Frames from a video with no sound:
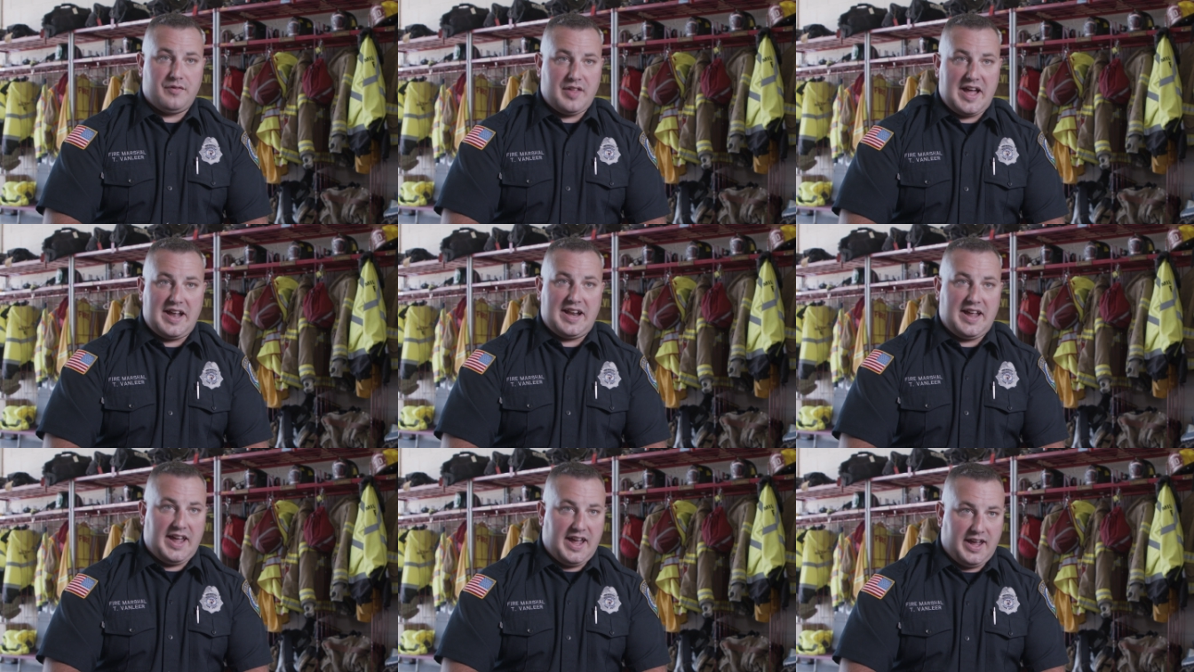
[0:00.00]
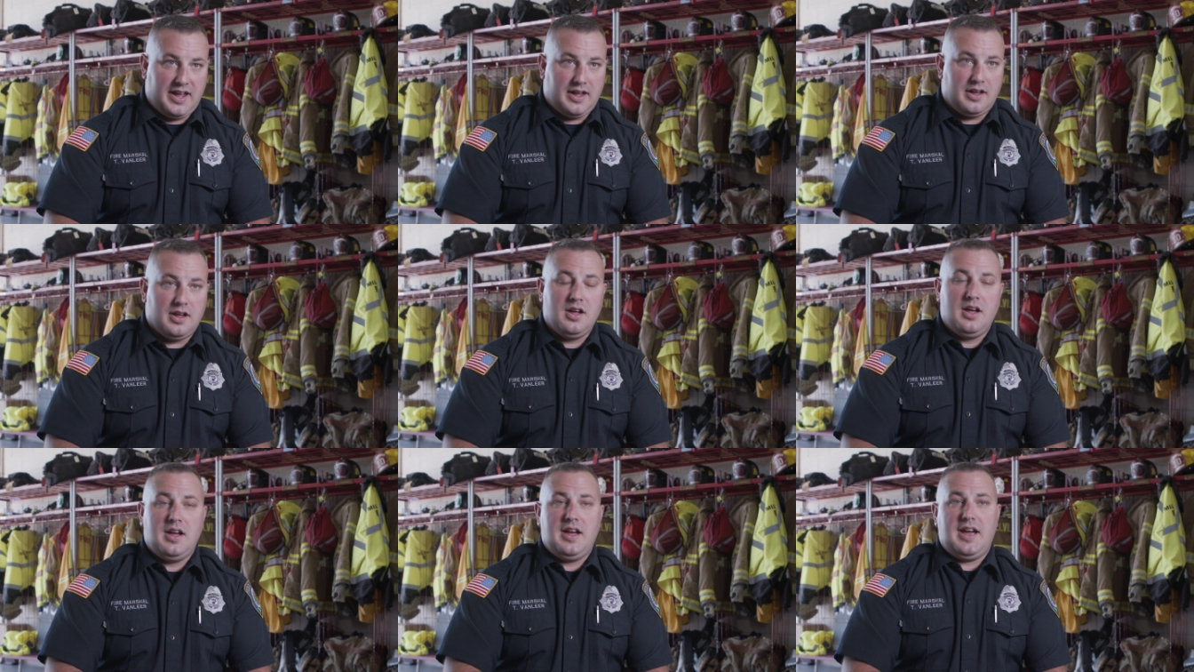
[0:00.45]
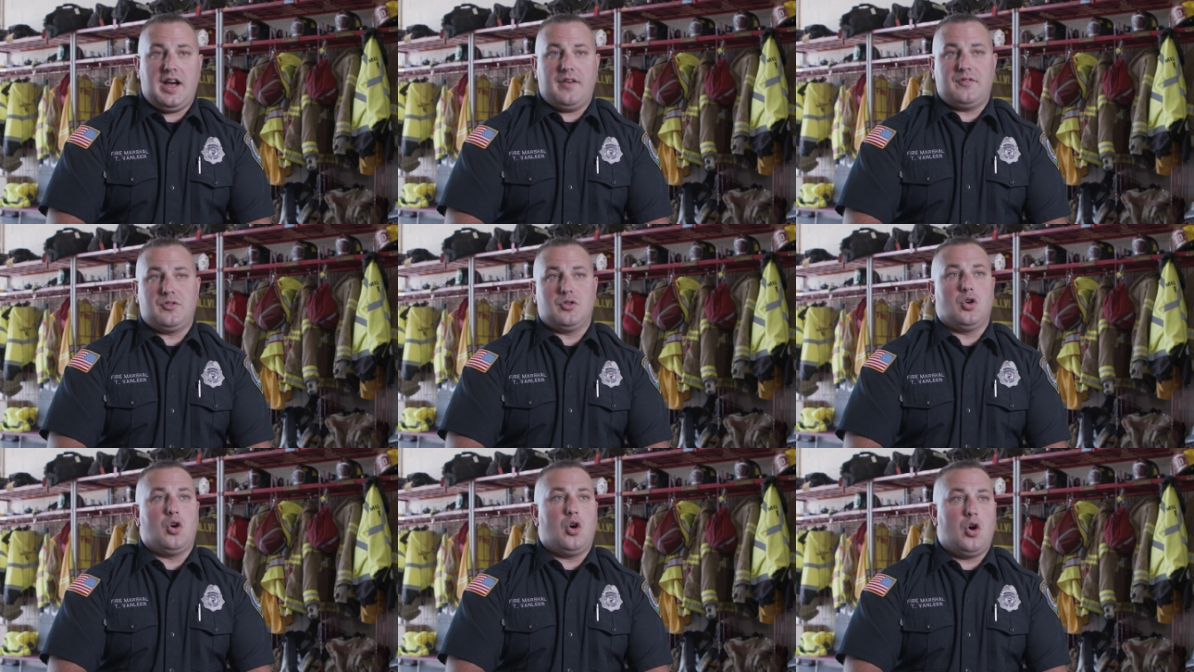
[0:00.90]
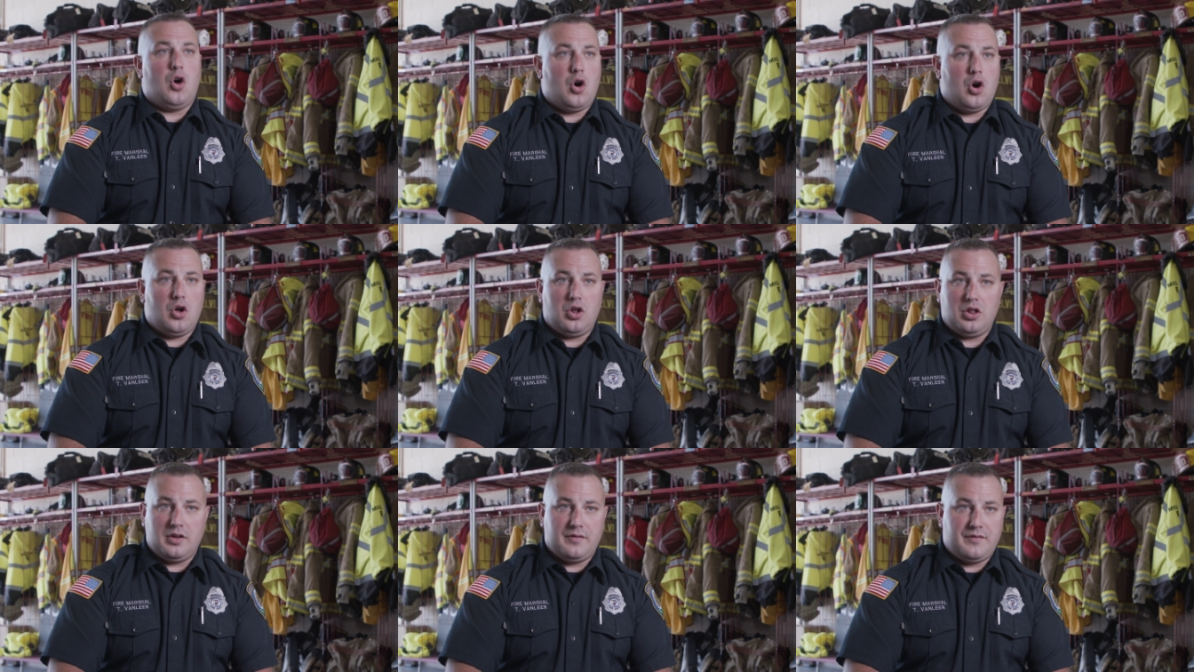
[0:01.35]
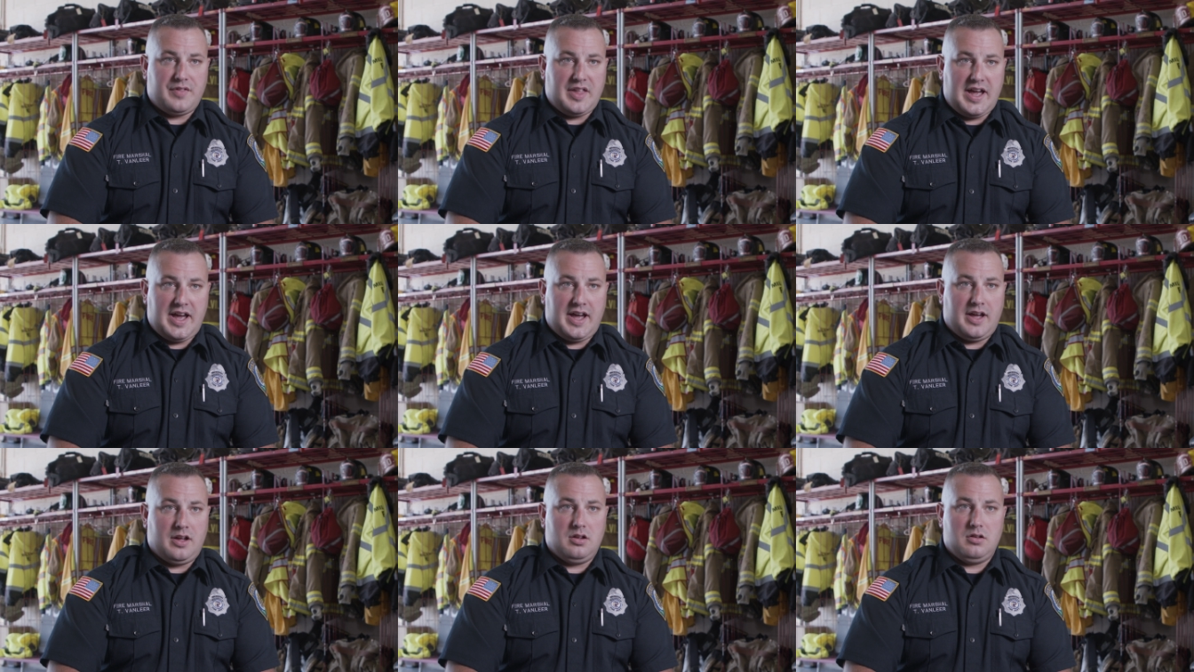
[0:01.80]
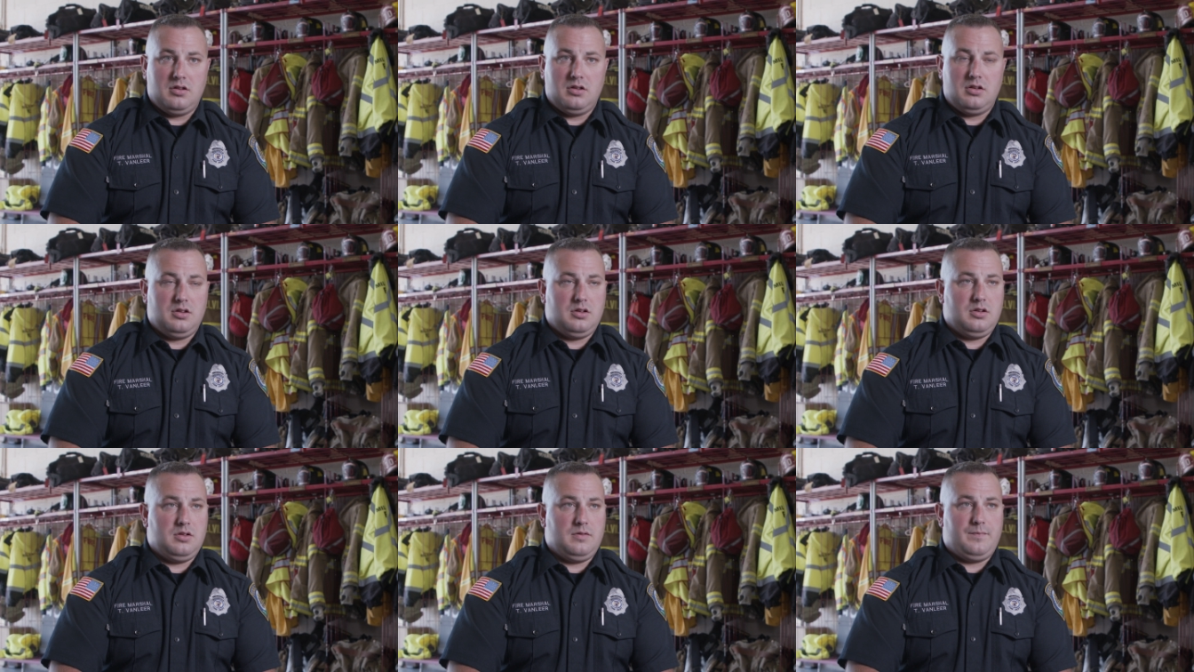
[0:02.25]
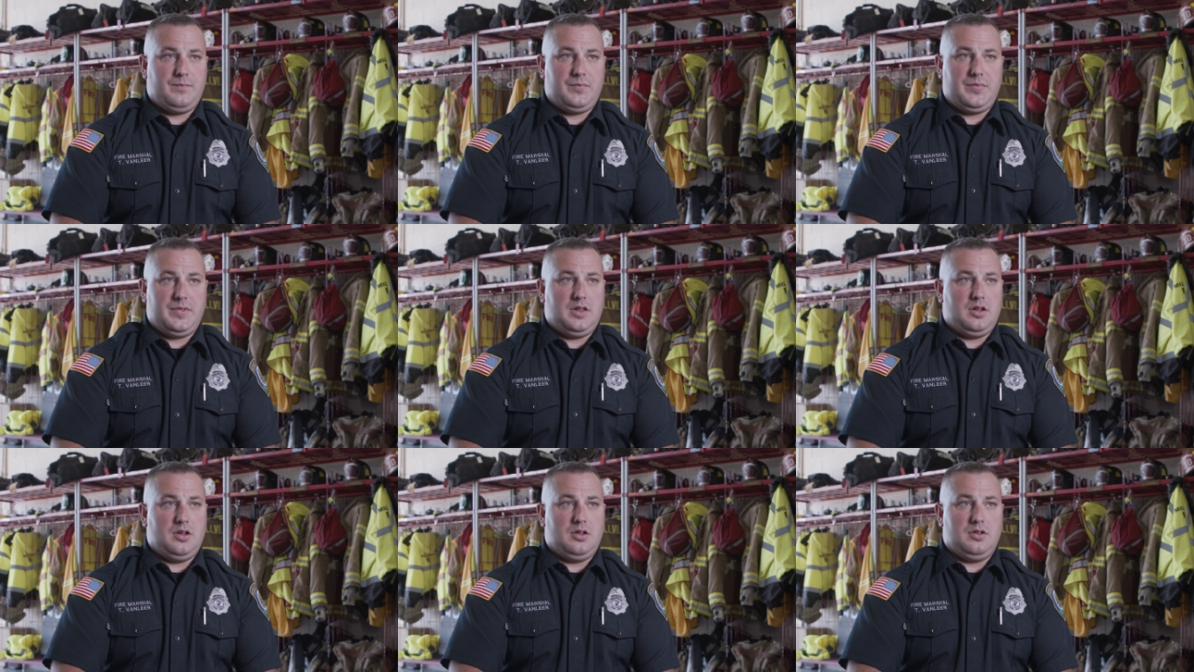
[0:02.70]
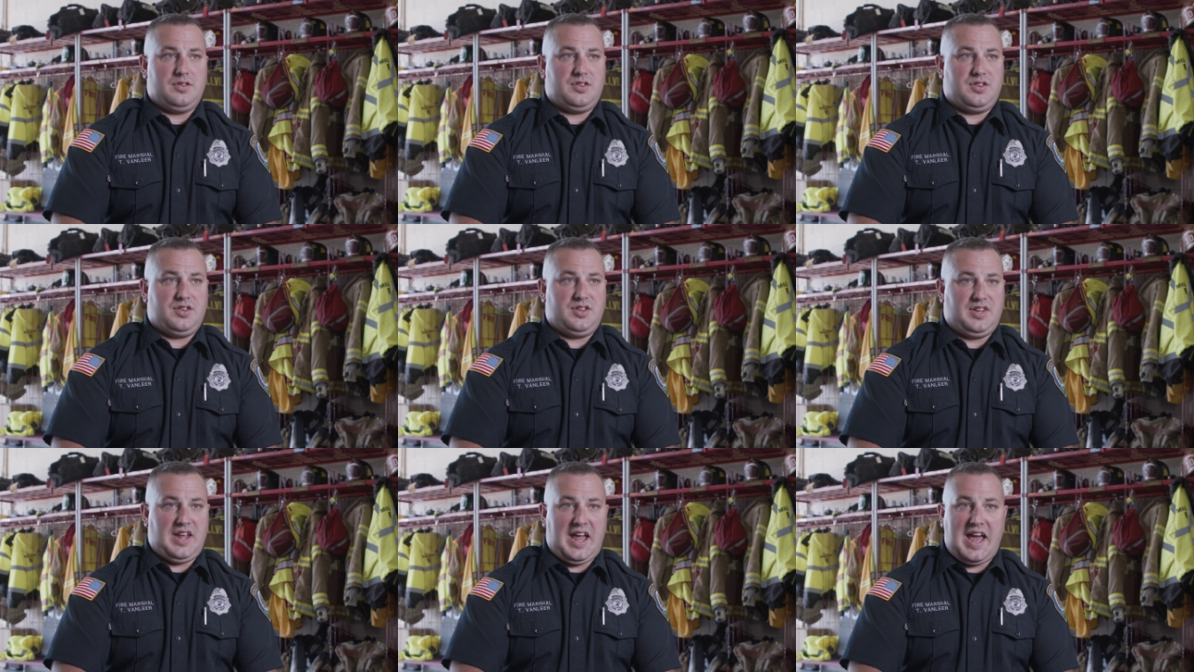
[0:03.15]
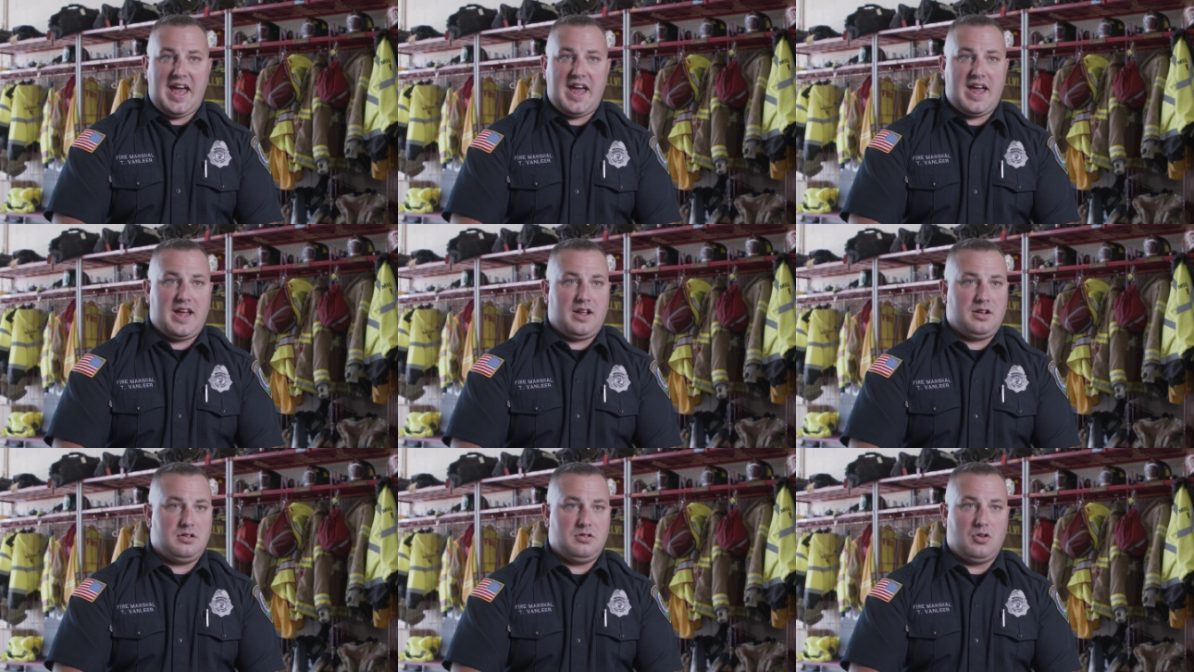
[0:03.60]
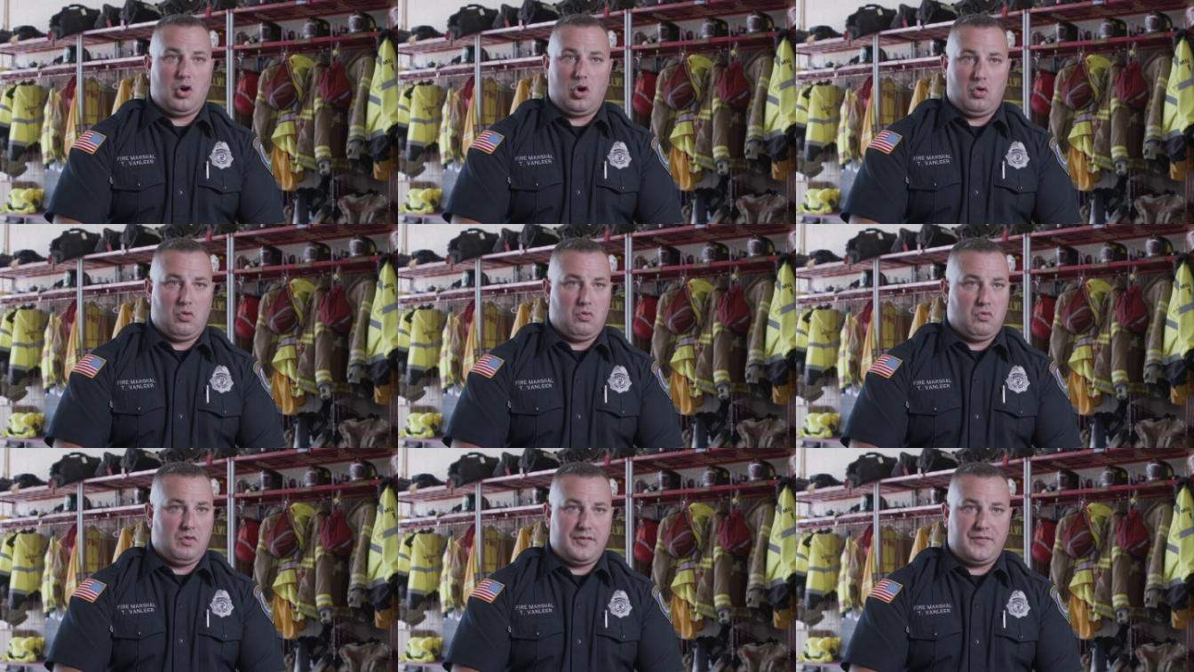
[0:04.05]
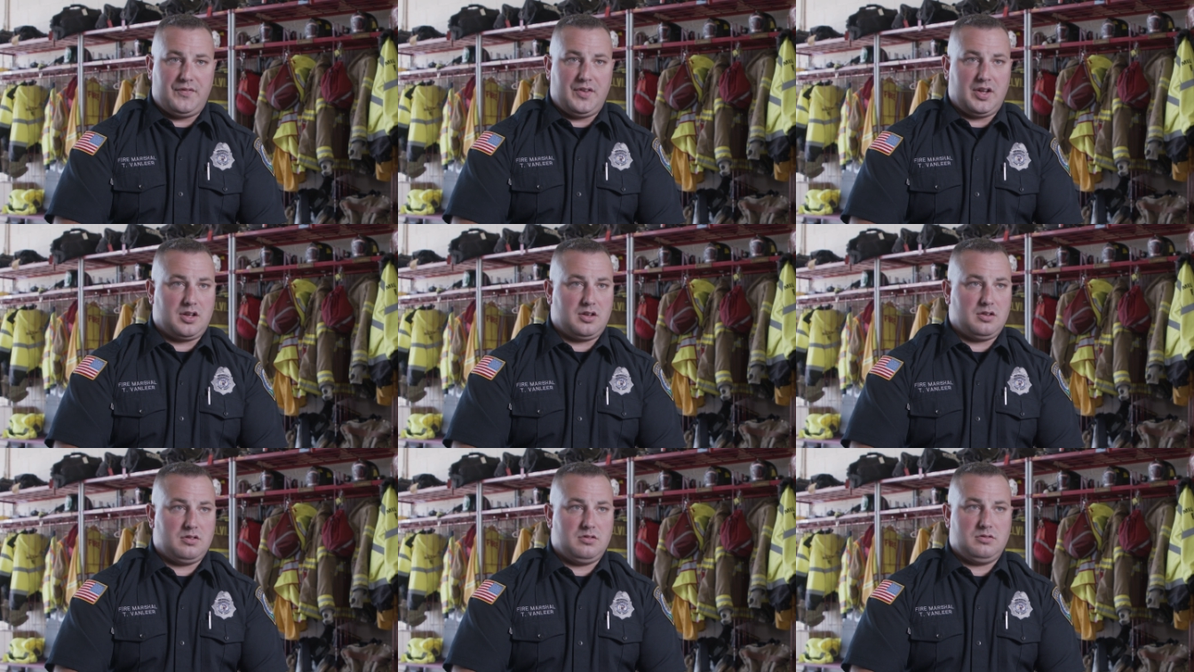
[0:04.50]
of that hate, after all of that sad, horrific